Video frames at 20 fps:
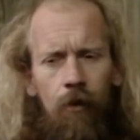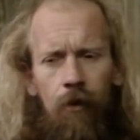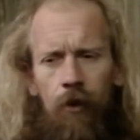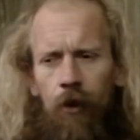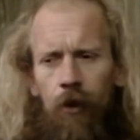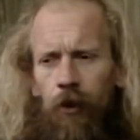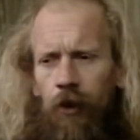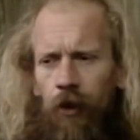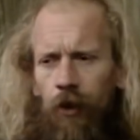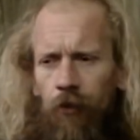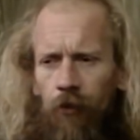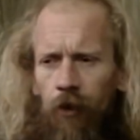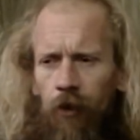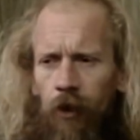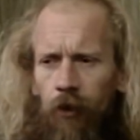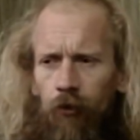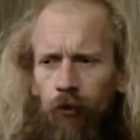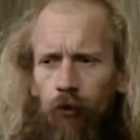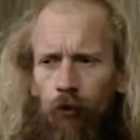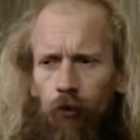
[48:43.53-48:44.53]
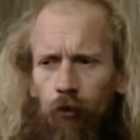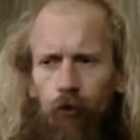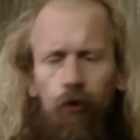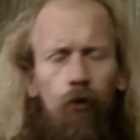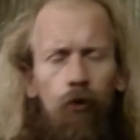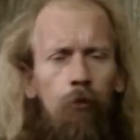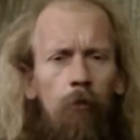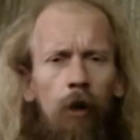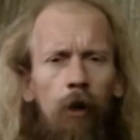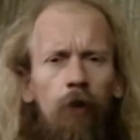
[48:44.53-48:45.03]
And if I do
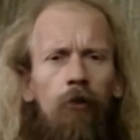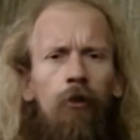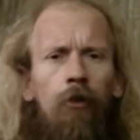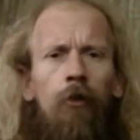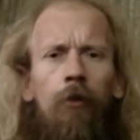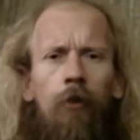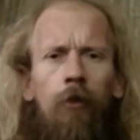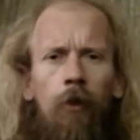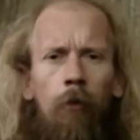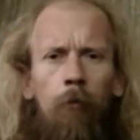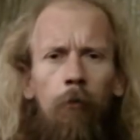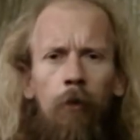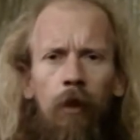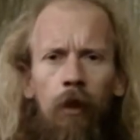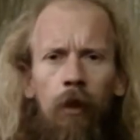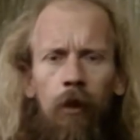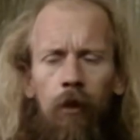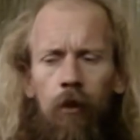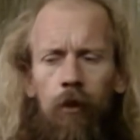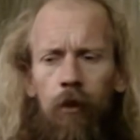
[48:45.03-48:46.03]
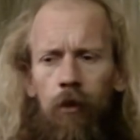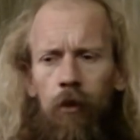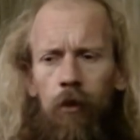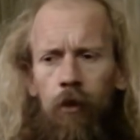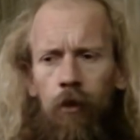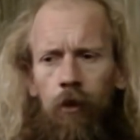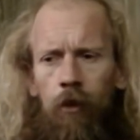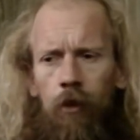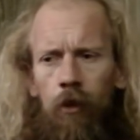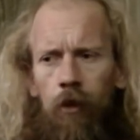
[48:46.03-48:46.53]
too much of something,
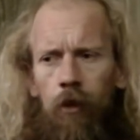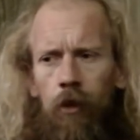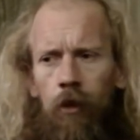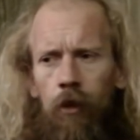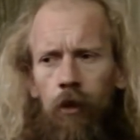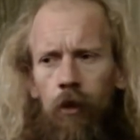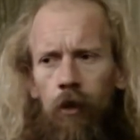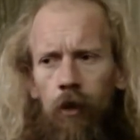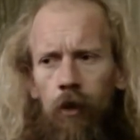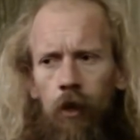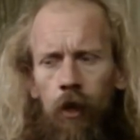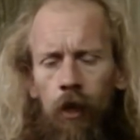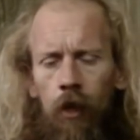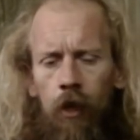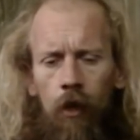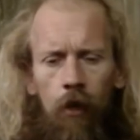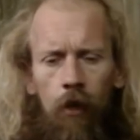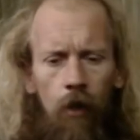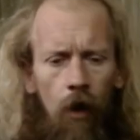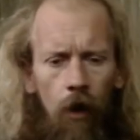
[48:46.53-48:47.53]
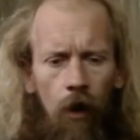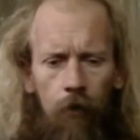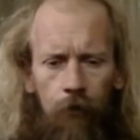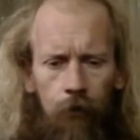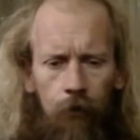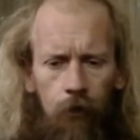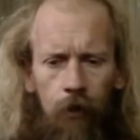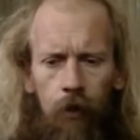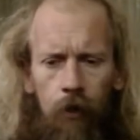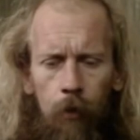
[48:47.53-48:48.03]
it, I've
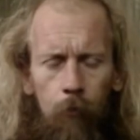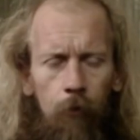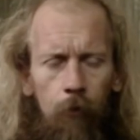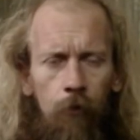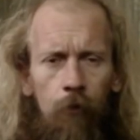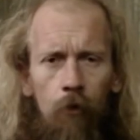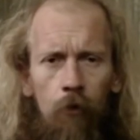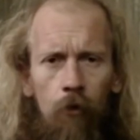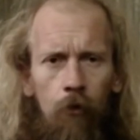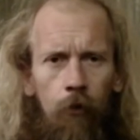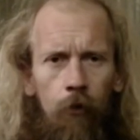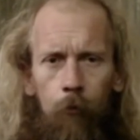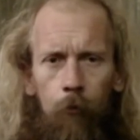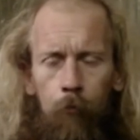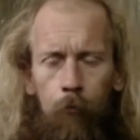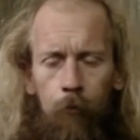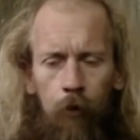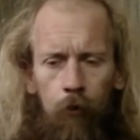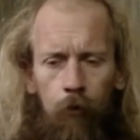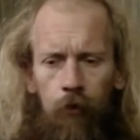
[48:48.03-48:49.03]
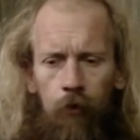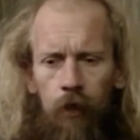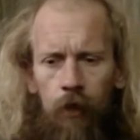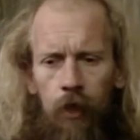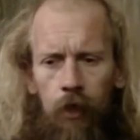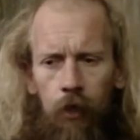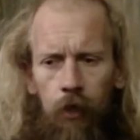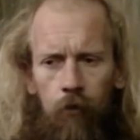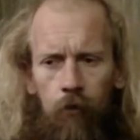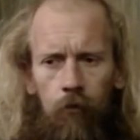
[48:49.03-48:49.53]
seen it before. It's built
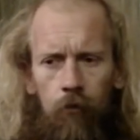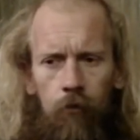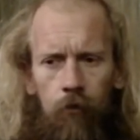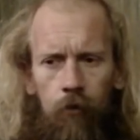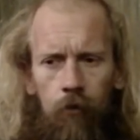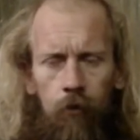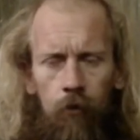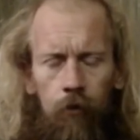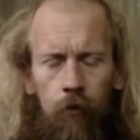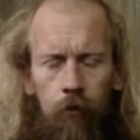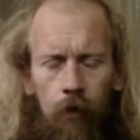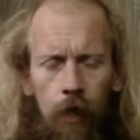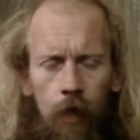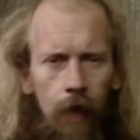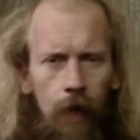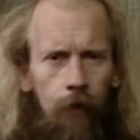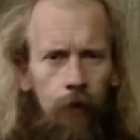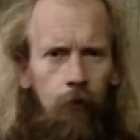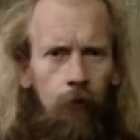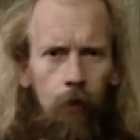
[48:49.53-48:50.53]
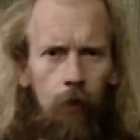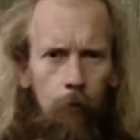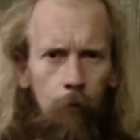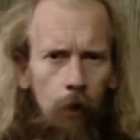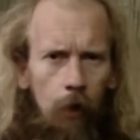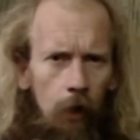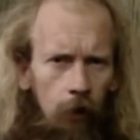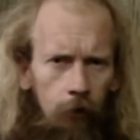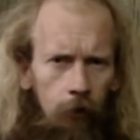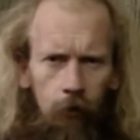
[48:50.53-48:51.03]
in. It it ends up
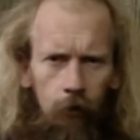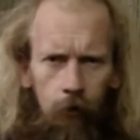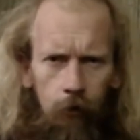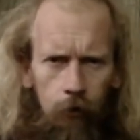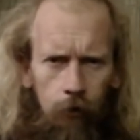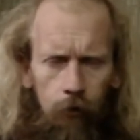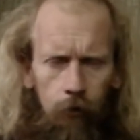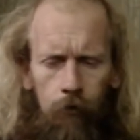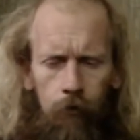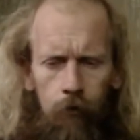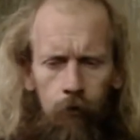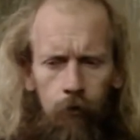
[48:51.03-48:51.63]
hurting you.